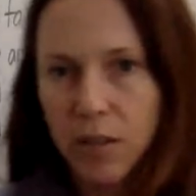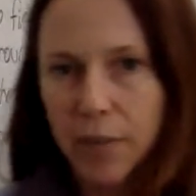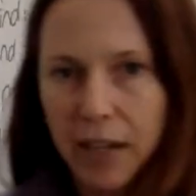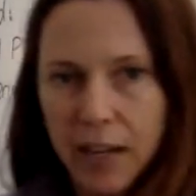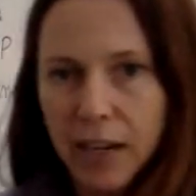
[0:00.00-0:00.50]
a
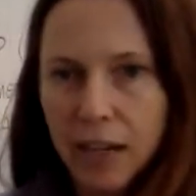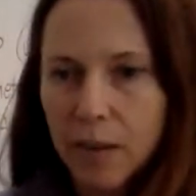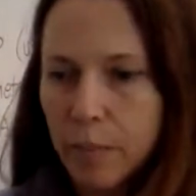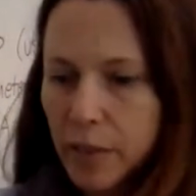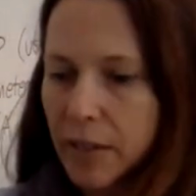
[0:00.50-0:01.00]
magnetic
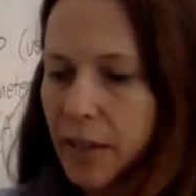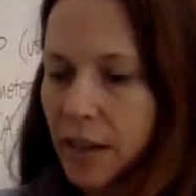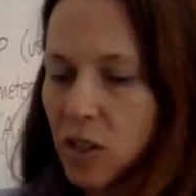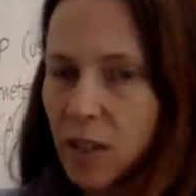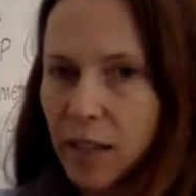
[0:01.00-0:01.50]
compass and
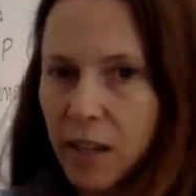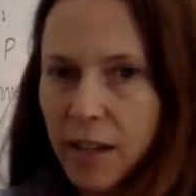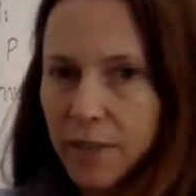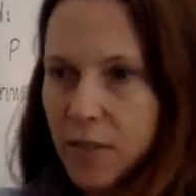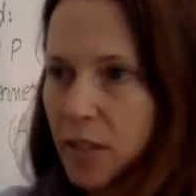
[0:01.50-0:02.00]
actually a
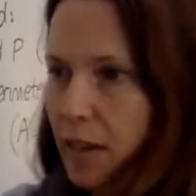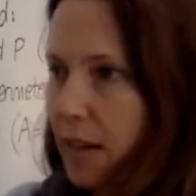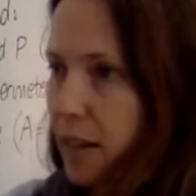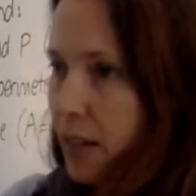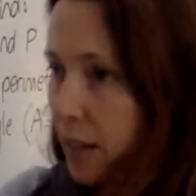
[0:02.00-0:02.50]
line of
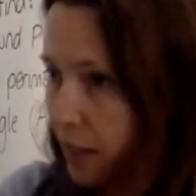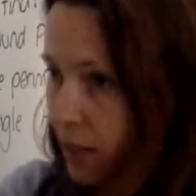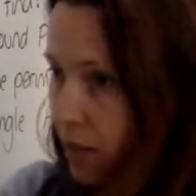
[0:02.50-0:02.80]
sight to